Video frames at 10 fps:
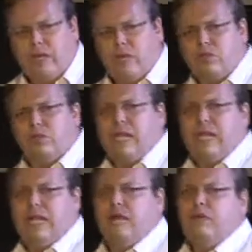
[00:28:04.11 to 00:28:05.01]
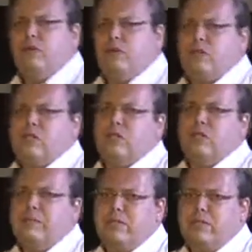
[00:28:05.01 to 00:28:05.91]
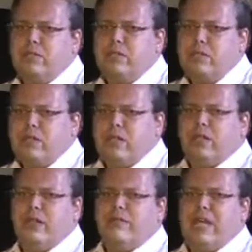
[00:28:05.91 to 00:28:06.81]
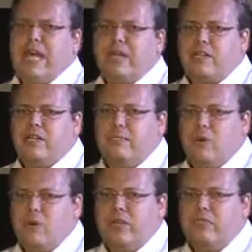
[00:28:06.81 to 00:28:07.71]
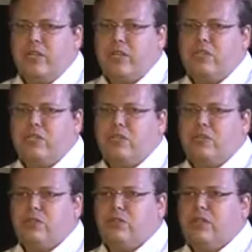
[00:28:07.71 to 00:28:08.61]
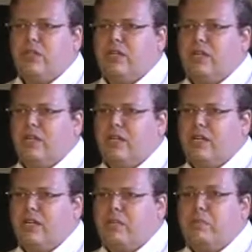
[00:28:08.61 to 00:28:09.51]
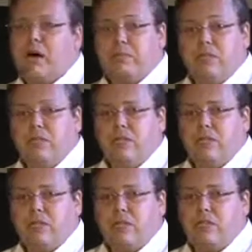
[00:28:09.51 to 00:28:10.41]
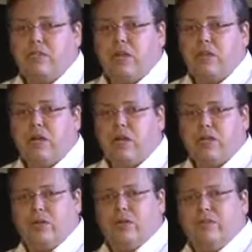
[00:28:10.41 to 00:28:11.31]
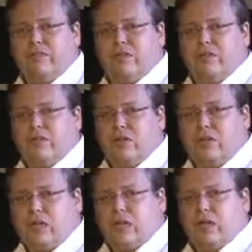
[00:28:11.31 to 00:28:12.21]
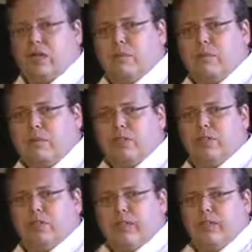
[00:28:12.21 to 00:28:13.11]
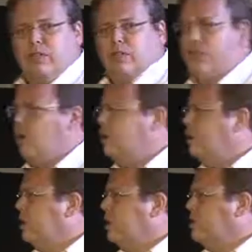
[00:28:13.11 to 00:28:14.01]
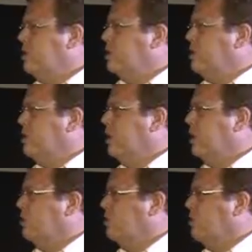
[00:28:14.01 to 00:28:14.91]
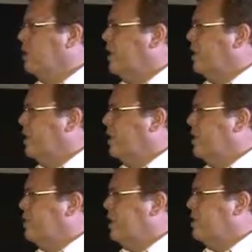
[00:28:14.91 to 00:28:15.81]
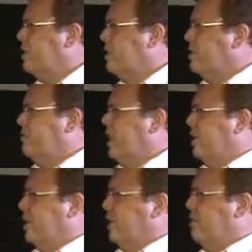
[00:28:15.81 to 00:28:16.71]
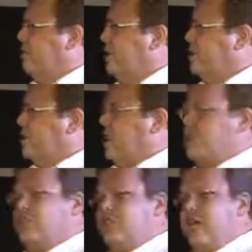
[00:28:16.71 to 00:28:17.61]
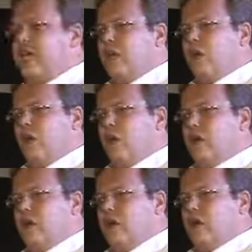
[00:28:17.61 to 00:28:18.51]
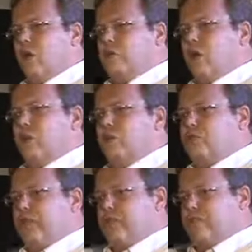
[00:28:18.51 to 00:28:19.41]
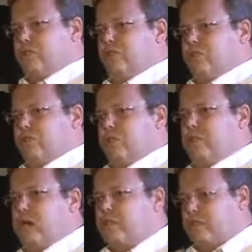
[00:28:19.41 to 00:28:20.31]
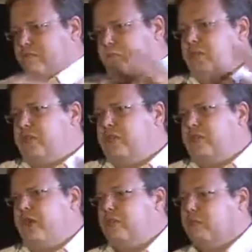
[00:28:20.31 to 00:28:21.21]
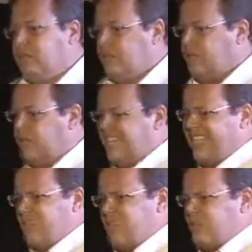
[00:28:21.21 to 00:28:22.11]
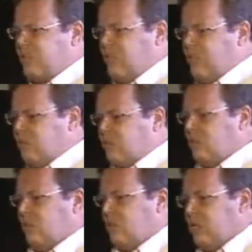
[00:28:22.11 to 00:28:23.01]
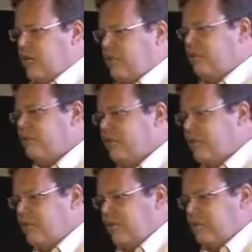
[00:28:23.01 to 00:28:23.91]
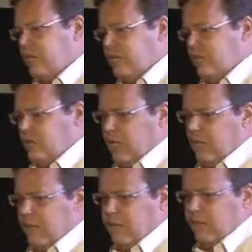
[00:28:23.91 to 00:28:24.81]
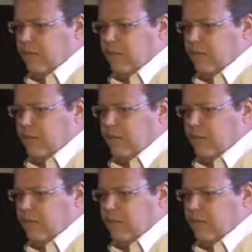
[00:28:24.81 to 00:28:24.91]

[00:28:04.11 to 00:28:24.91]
In Australia, News Limited even axed most of their digital uh, department and said, well, you know, the individual uh, publishers, they can do their own uh, digital uh, content uh, better rather than having a si silo approach where you have a digital department, you have a print department. That that doesn't really work. So organize differently, mix print and online.